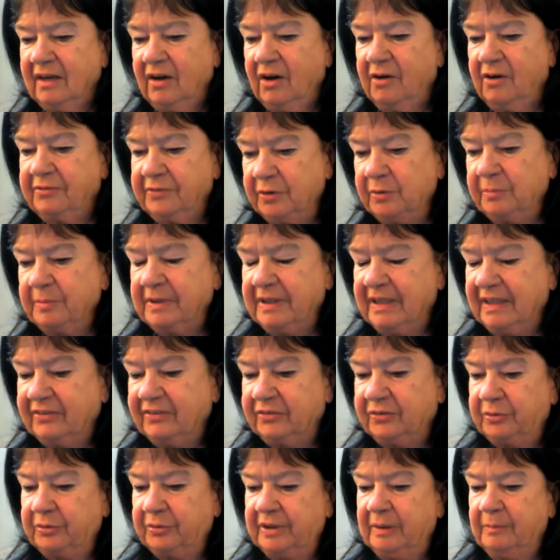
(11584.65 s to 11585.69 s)
of human
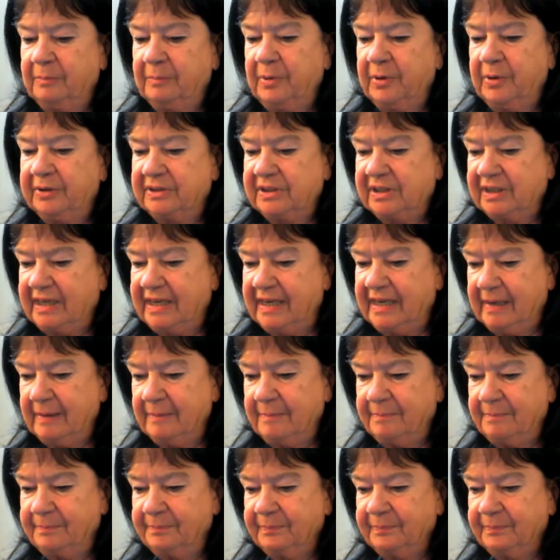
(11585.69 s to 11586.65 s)
history, portray.